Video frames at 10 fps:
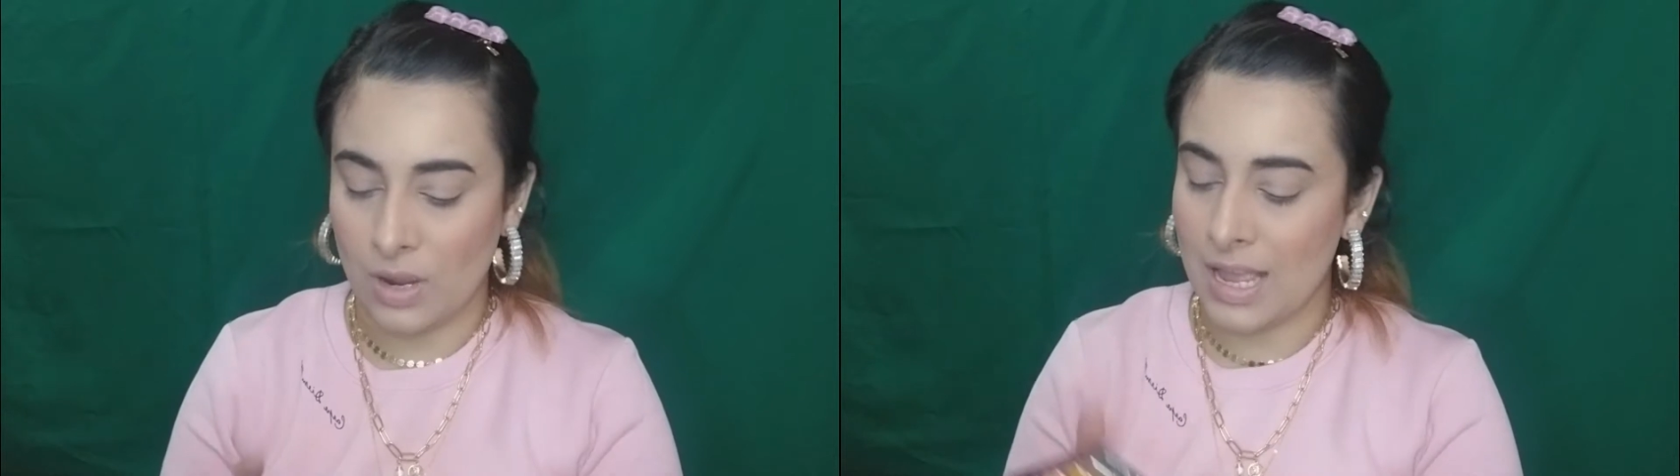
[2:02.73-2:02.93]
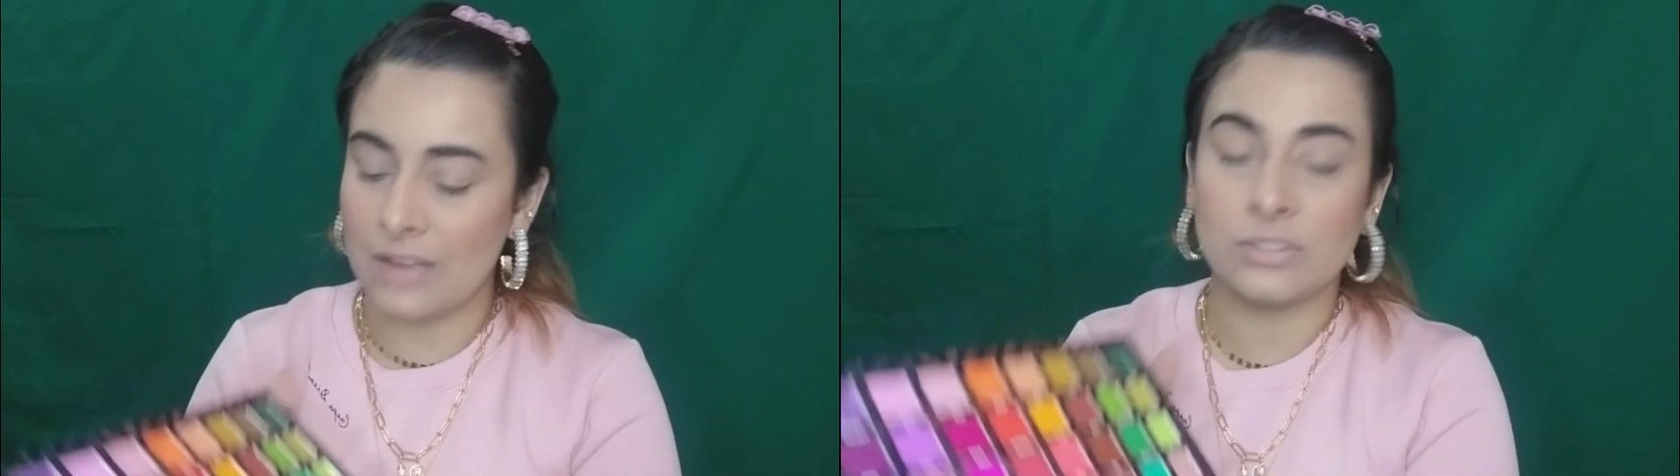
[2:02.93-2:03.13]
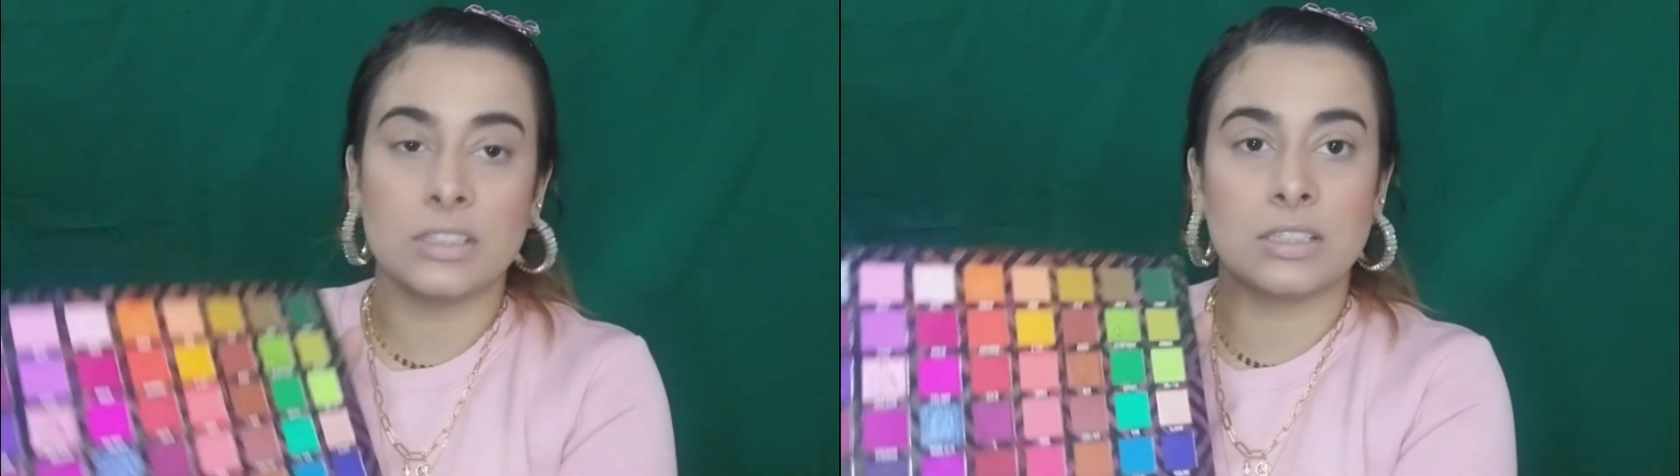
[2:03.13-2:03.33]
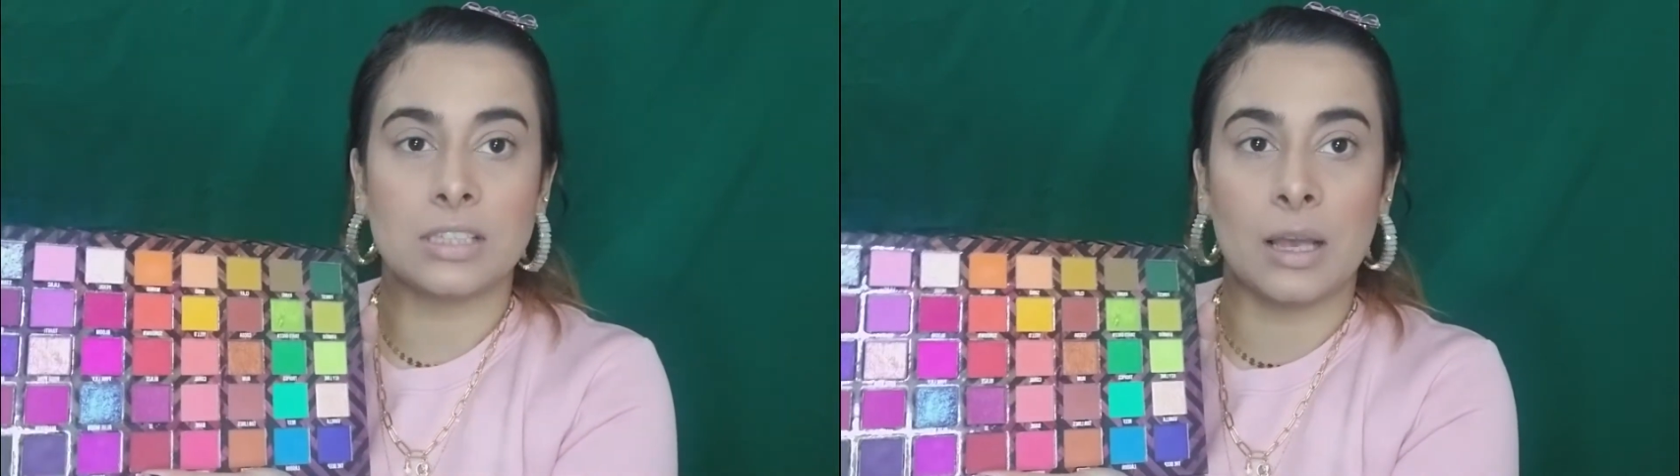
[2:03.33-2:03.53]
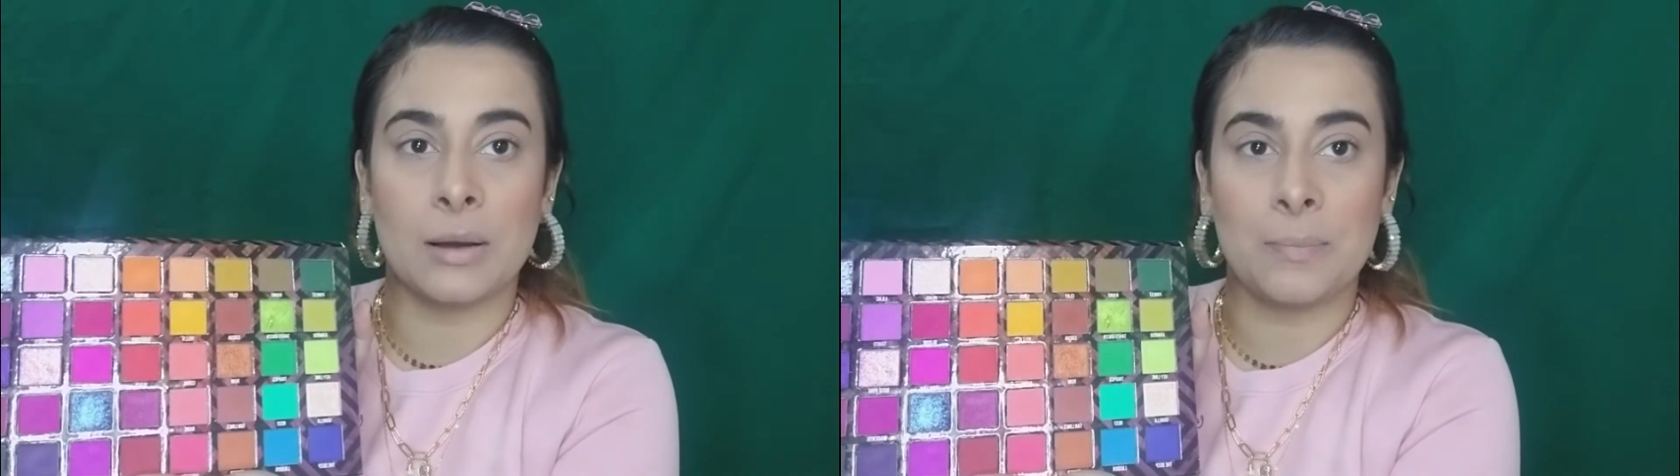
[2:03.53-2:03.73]
I have this
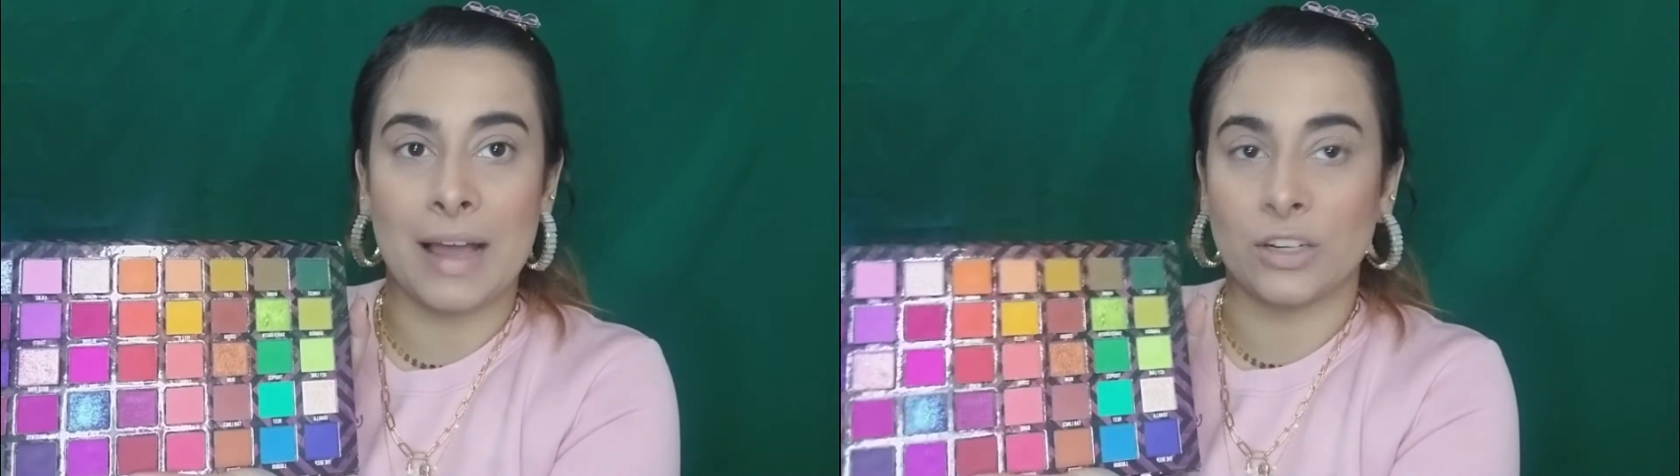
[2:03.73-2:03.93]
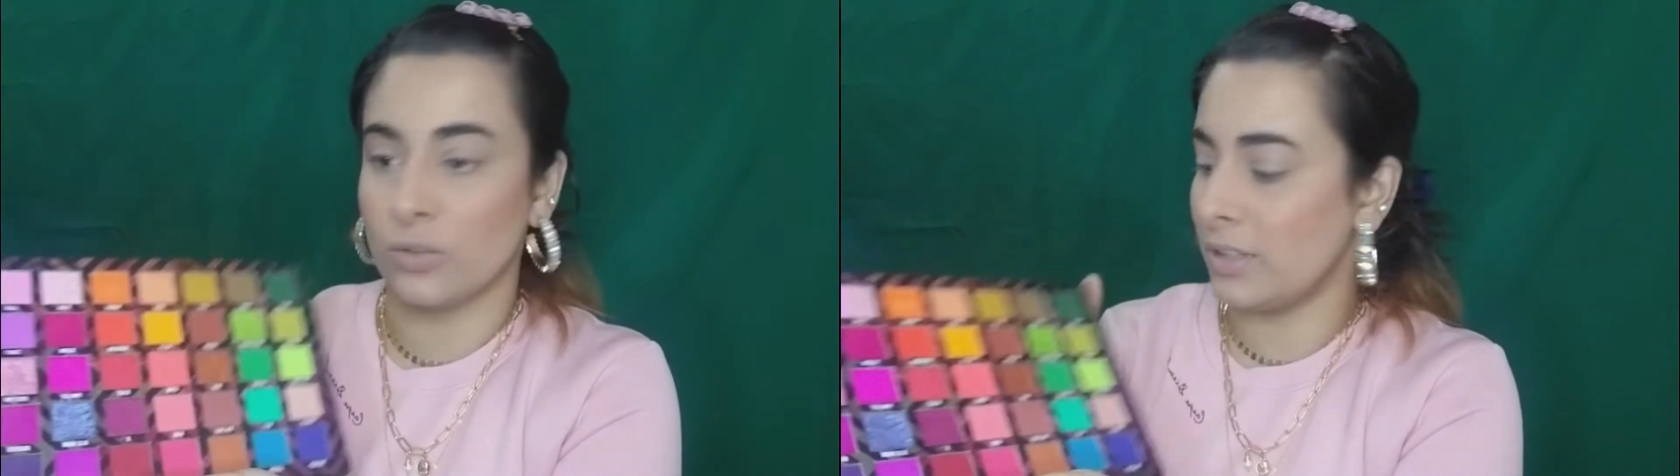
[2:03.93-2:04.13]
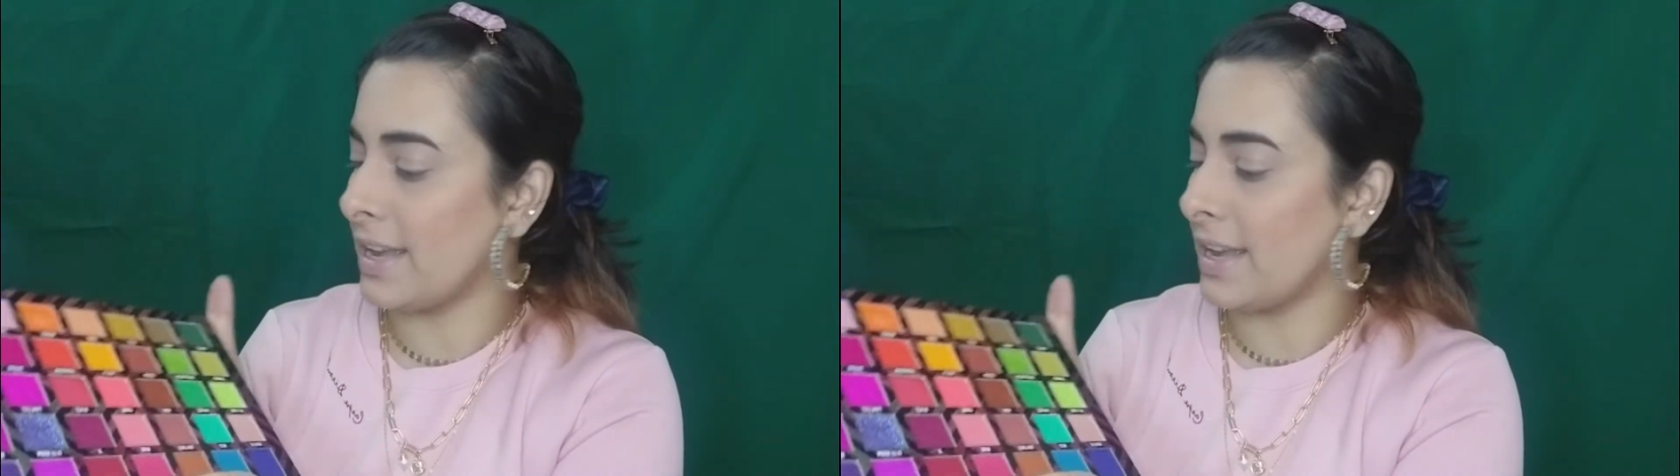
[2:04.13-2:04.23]
palette over